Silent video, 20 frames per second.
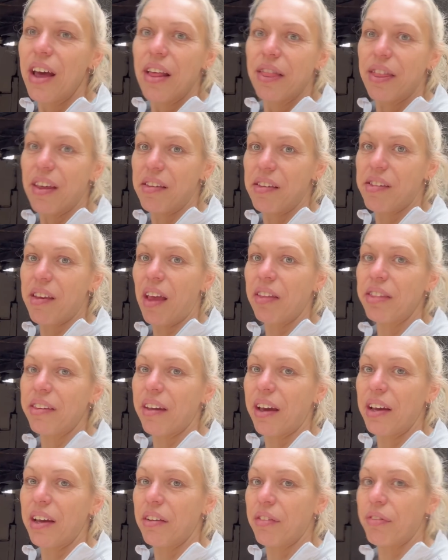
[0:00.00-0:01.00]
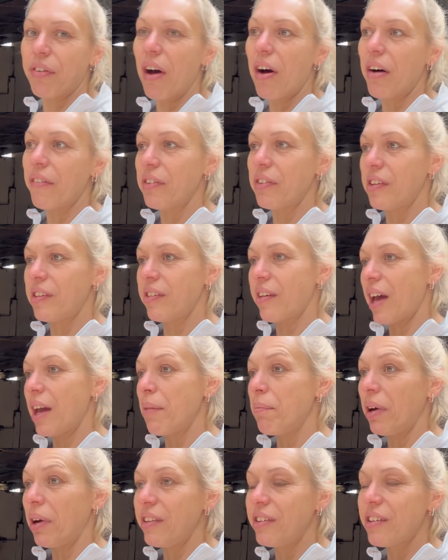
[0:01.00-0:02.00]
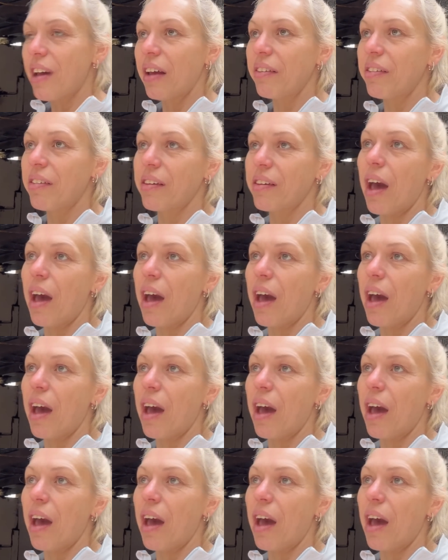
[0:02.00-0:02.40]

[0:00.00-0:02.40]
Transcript: Then Sunday is Father's Day and my dad's